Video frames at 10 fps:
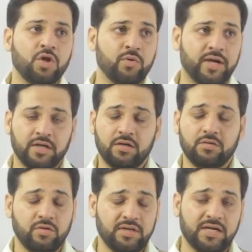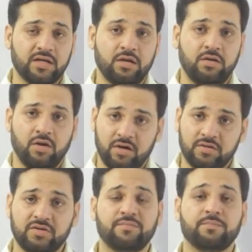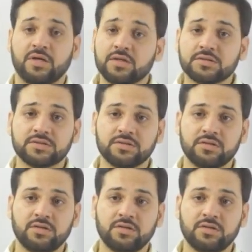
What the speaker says: You'll get lots of perks.